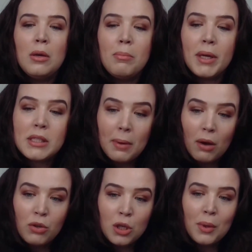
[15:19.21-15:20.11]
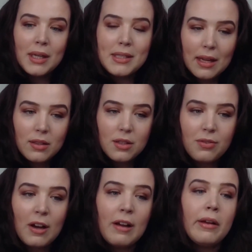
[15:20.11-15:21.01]
But it's about you
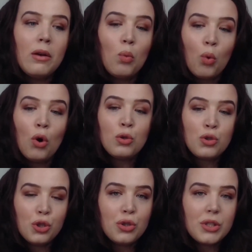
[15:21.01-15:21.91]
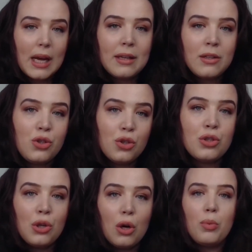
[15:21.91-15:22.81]
identifying what does and does
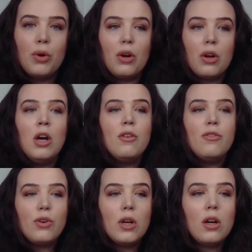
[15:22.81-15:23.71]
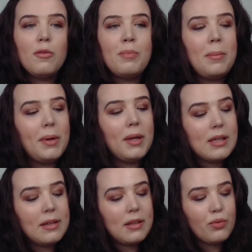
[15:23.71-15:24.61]
not work. For a lot of people, it's
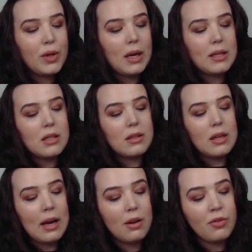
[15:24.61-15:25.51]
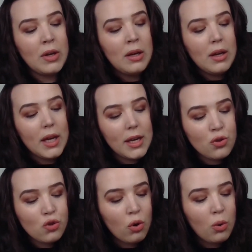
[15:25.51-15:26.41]
like they realize that they have
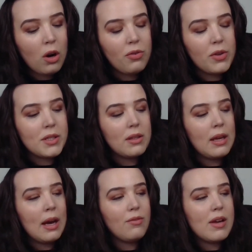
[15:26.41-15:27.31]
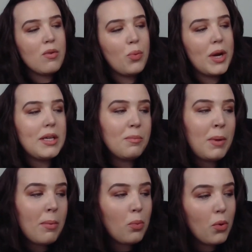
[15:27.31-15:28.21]
intro offers and they have like ways of
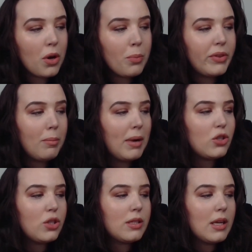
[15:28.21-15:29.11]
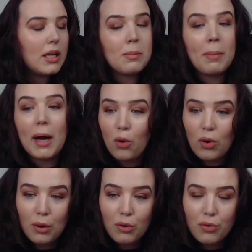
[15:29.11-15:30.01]
people working with them. Let's just say it's a power
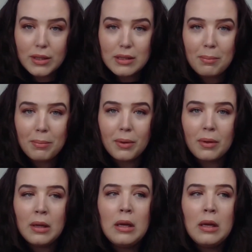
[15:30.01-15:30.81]
hour, for example.